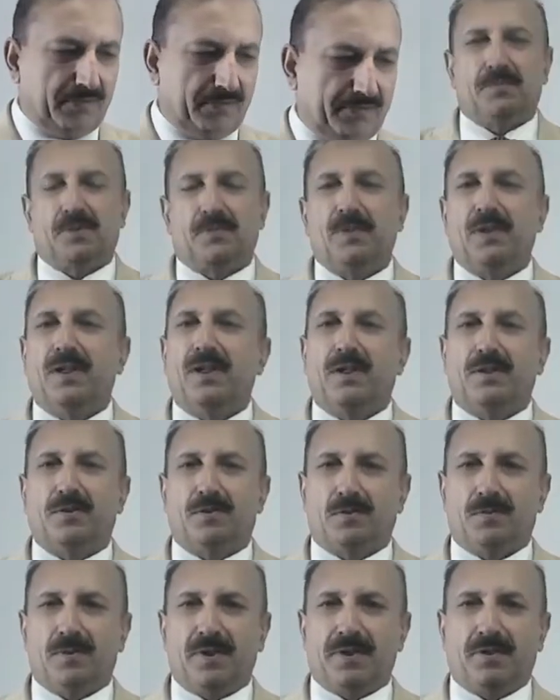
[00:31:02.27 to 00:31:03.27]

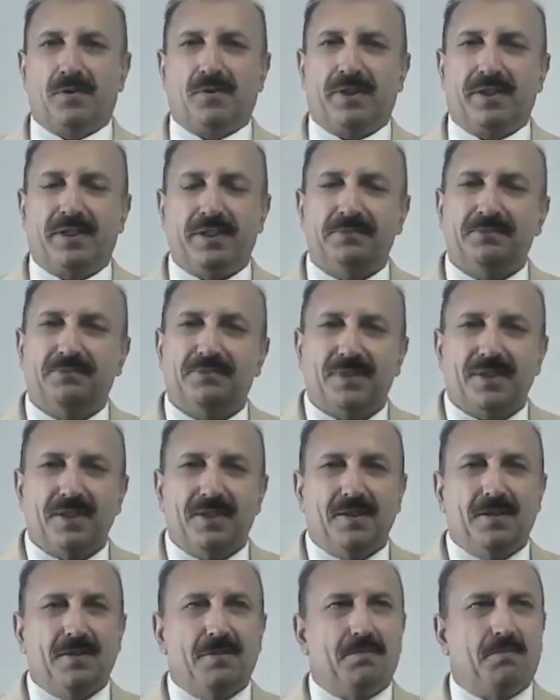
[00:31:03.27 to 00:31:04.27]
Bismillahirrahmanirrahim.
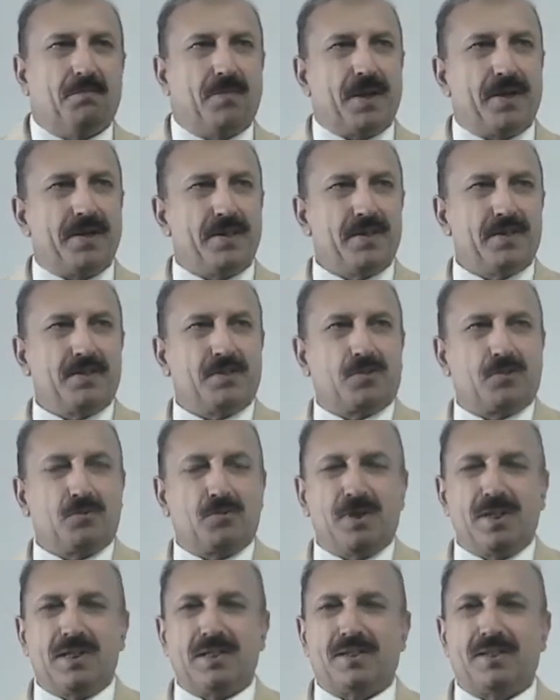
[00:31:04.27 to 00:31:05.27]
My dear
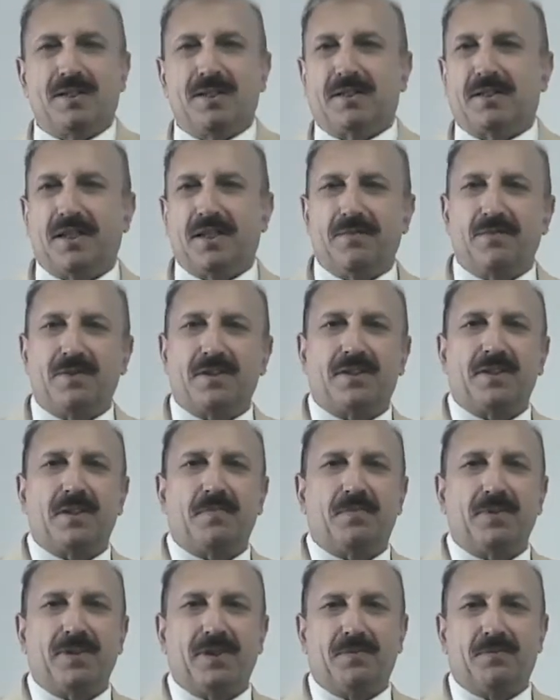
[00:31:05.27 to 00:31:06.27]
students, let's have
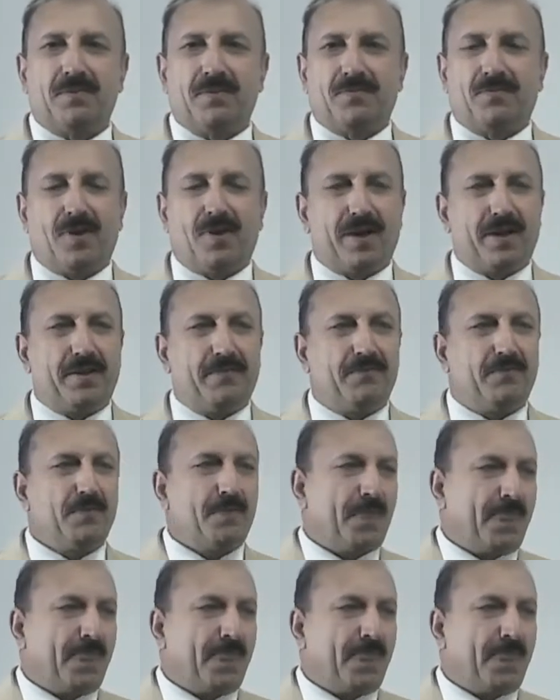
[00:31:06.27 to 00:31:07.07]
example number 5.